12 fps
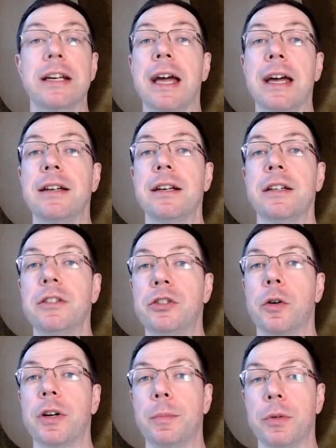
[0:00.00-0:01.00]
and
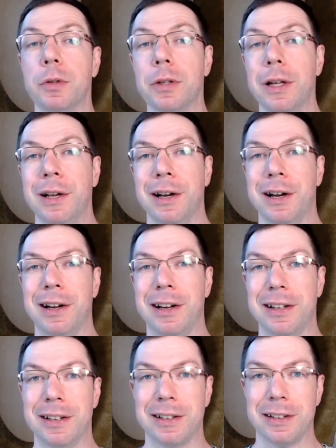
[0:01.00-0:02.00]
enjoyable
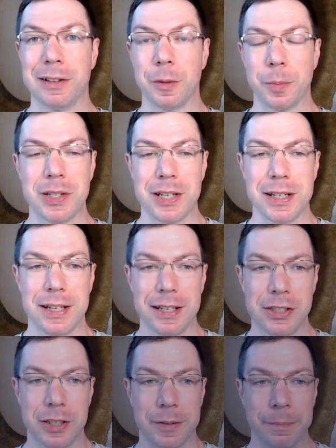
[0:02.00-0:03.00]
little
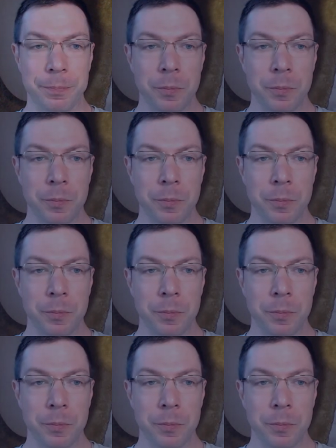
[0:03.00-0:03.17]
presentation.